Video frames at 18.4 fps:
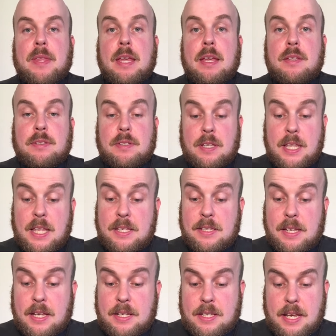So there's
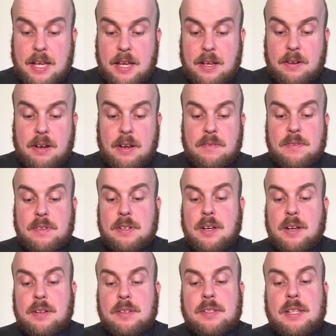our tan graph. You'll
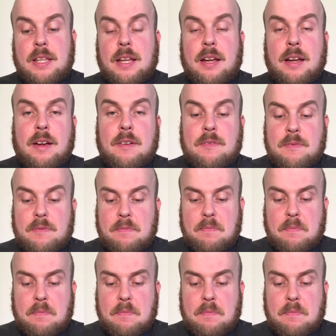notice there I've